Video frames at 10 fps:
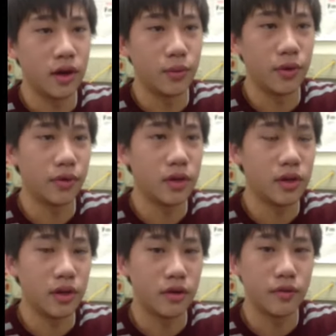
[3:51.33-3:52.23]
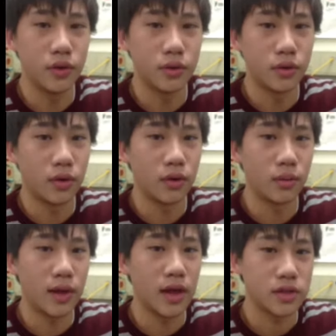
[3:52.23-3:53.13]
We only interviewed or
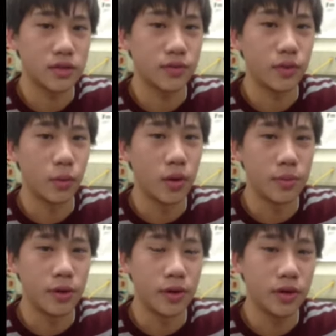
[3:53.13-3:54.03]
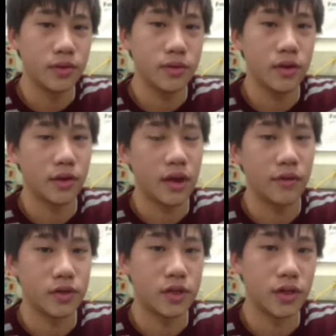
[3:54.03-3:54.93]
asked for 1 period in the
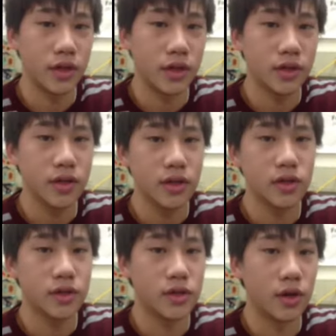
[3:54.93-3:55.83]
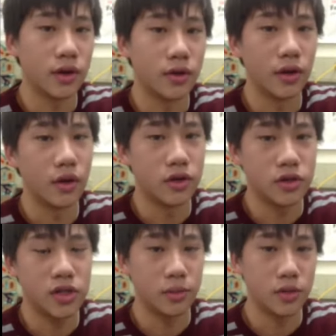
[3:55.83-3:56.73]
cafeteria, so a larger
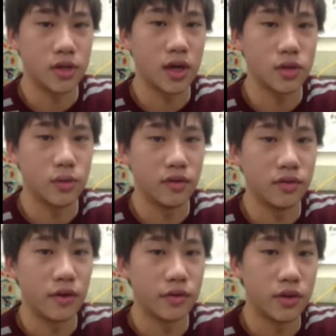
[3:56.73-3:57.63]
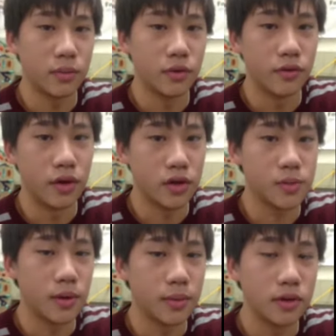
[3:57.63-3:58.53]
sample size would have definitely improved our
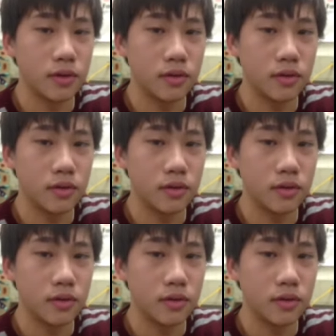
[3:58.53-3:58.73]
experiment.